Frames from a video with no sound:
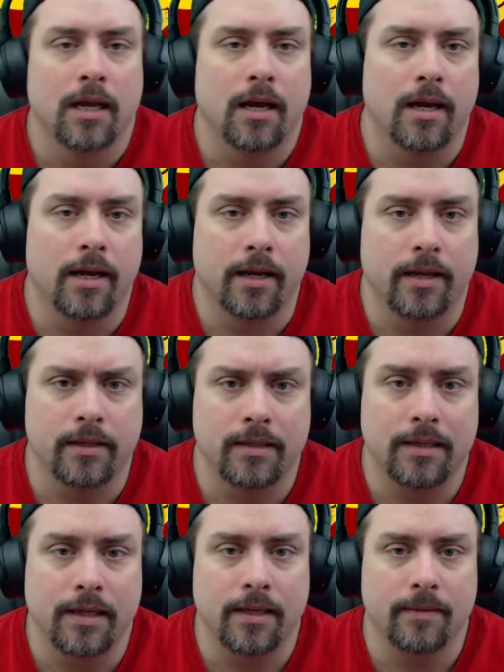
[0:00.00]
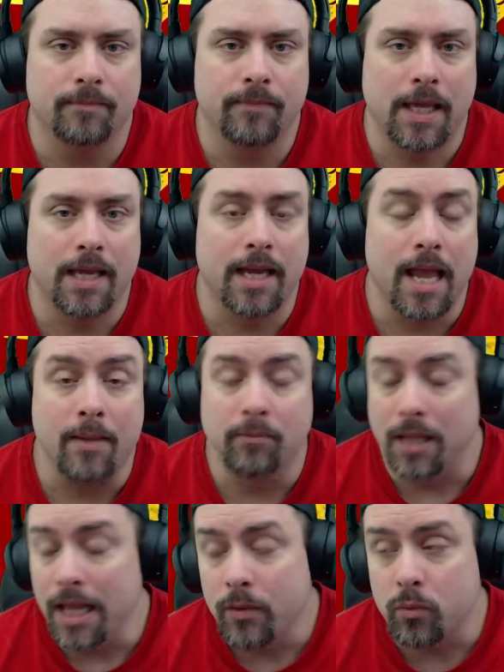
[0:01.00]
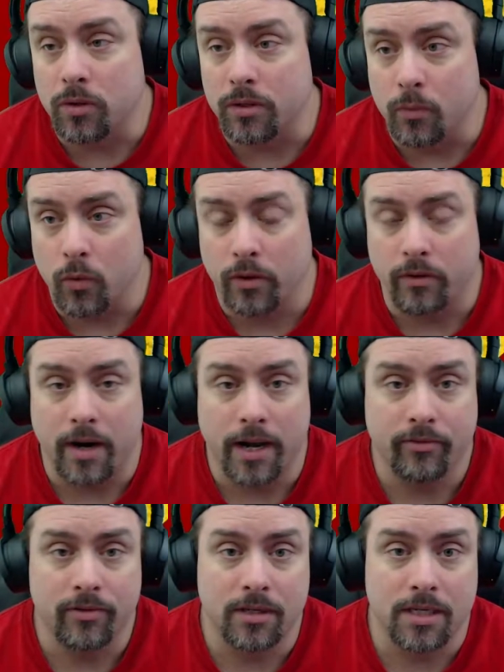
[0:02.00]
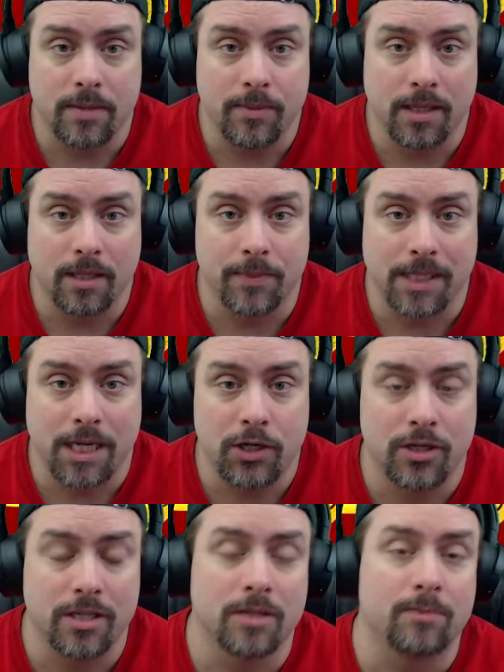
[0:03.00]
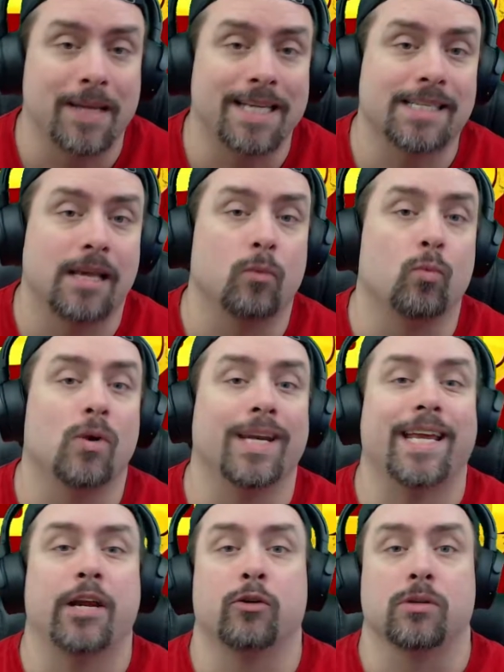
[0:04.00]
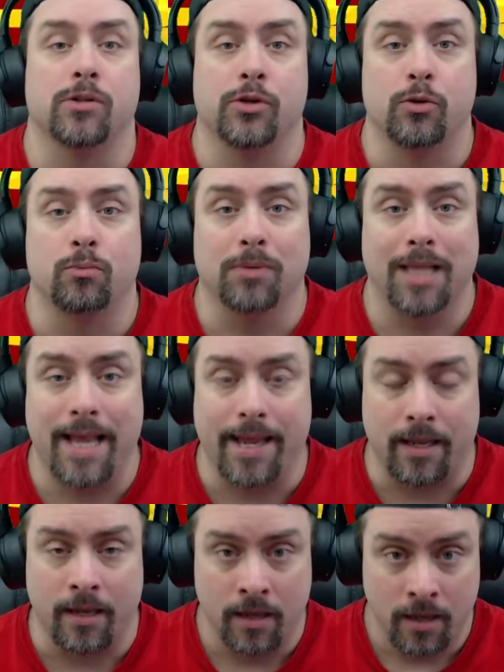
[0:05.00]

Uh, in a game like World of Warcraft, some of the limitation is based on what character you play.